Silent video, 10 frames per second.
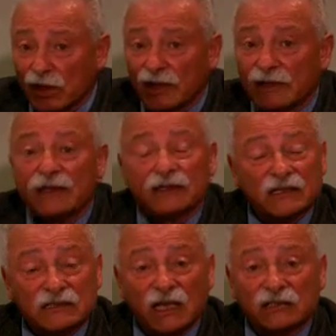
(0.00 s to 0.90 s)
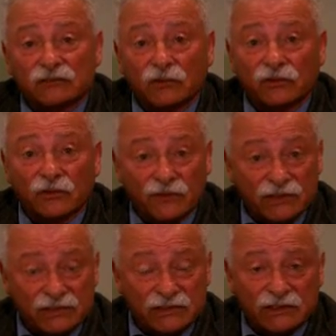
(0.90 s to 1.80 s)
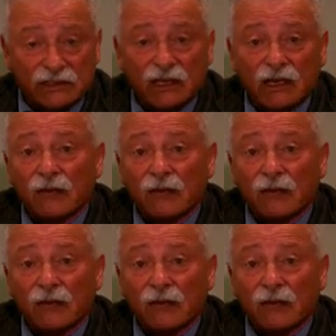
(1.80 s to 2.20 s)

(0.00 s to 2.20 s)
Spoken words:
by testosterone deficiency.